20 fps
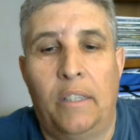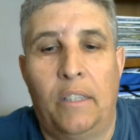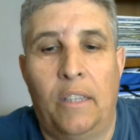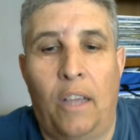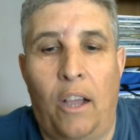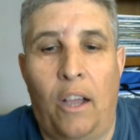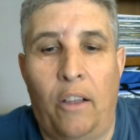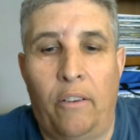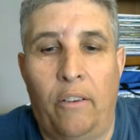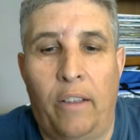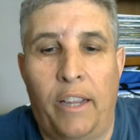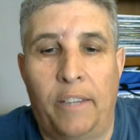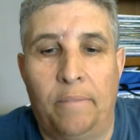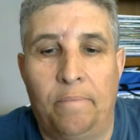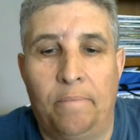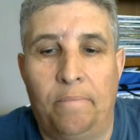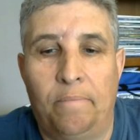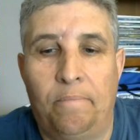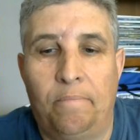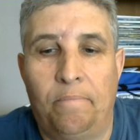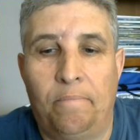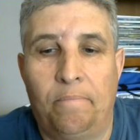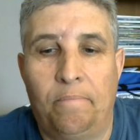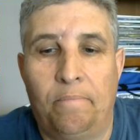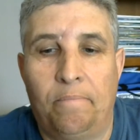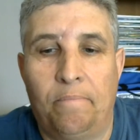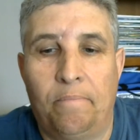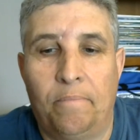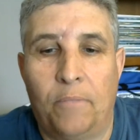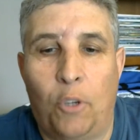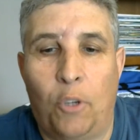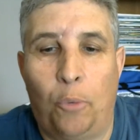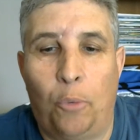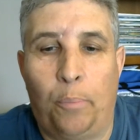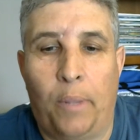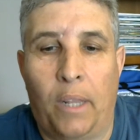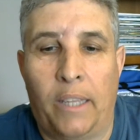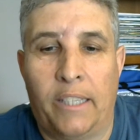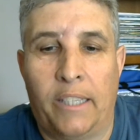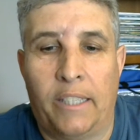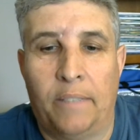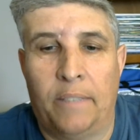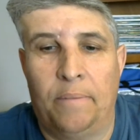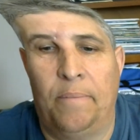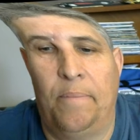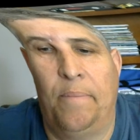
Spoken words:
All right. Hope you like it.